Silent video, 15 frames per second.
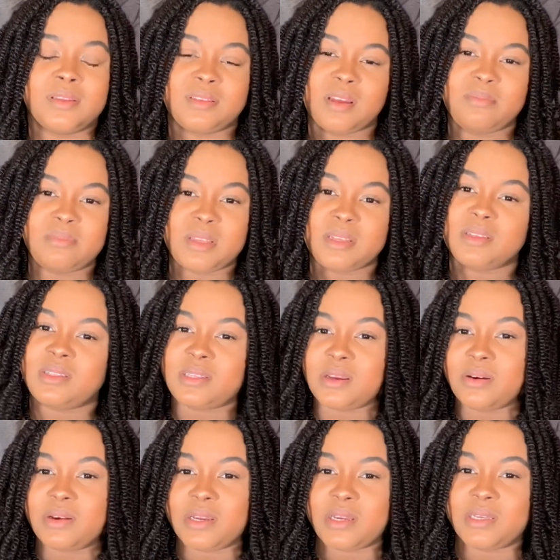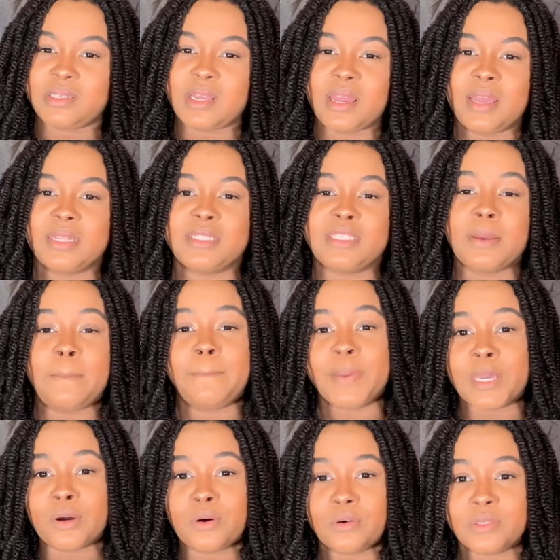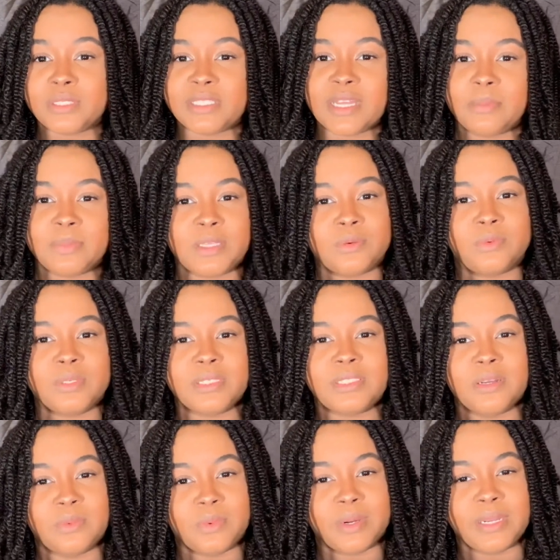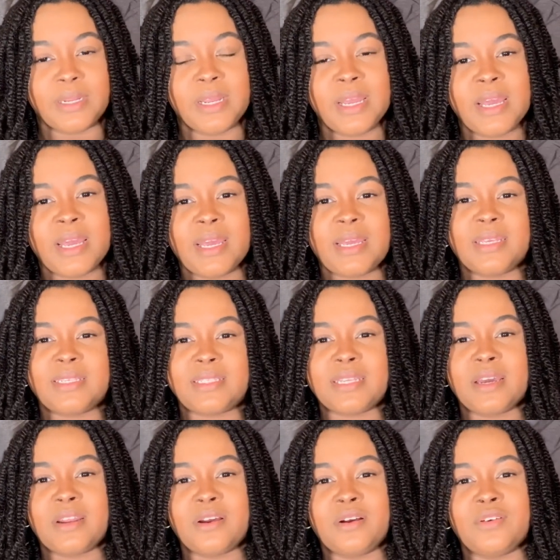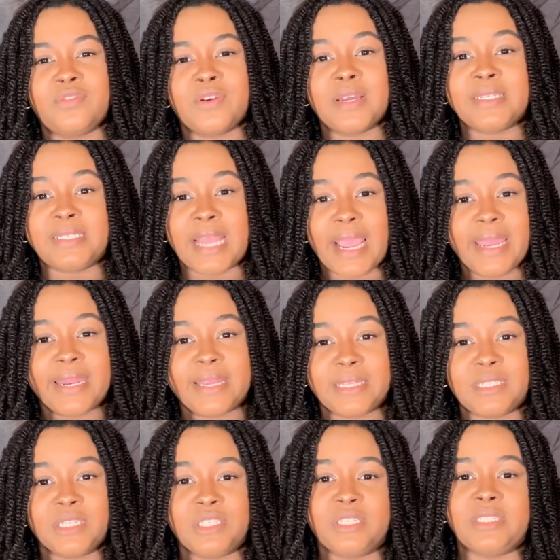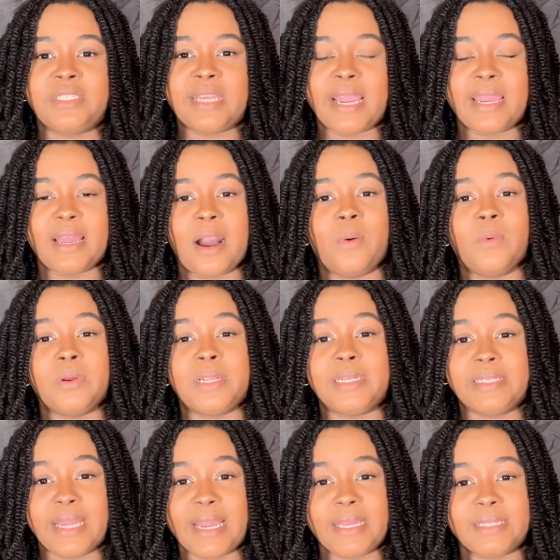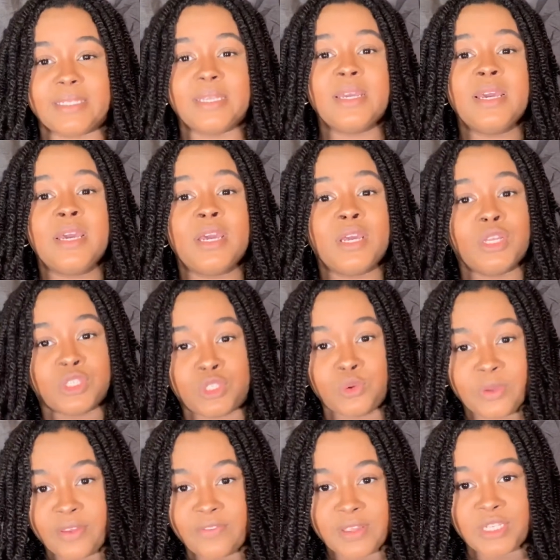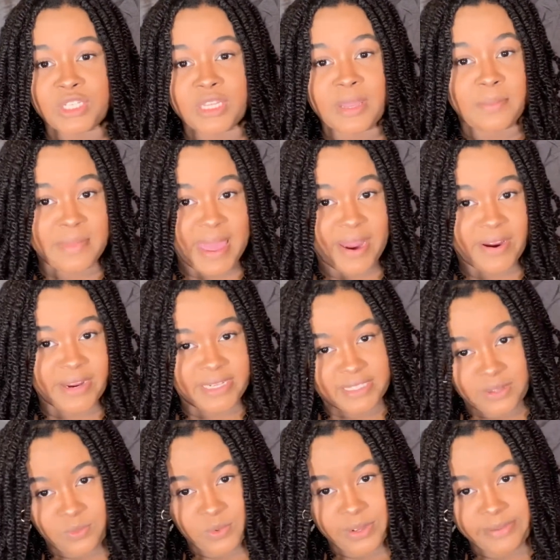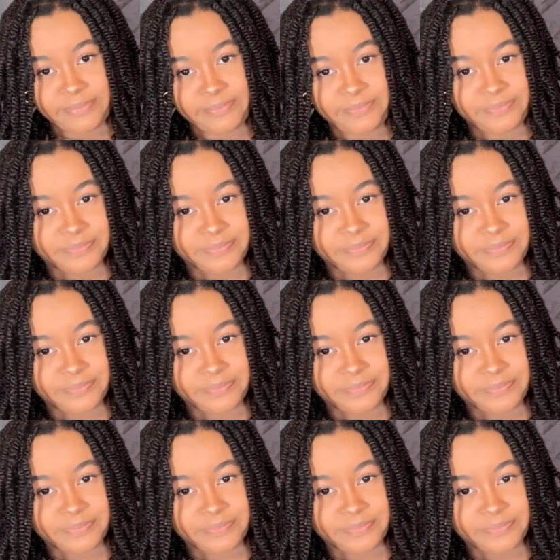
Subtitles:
something serious and to build something with someone instead of dating to just date. I want to date to eventually marry someone.